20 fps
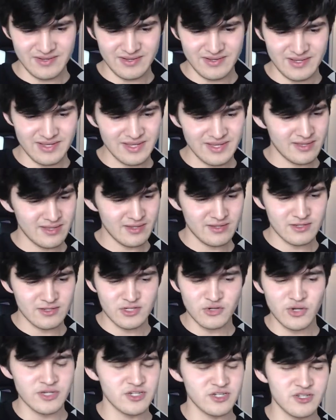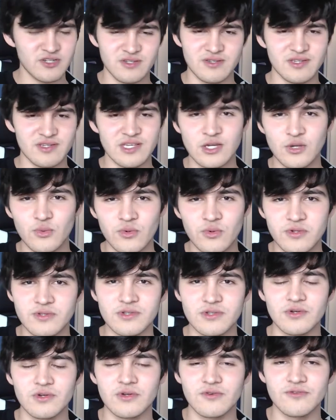in Trench as a sequel
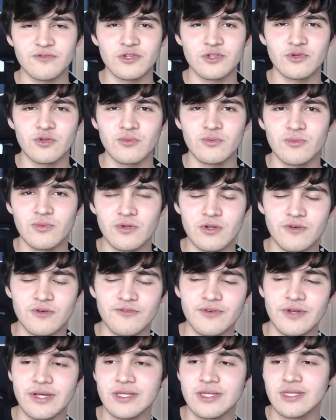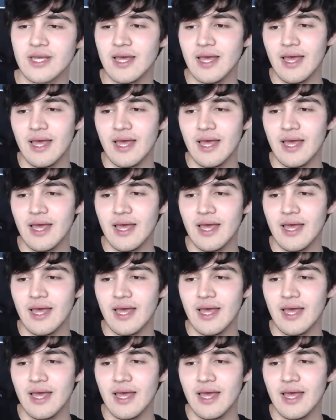sort of to Blurryface.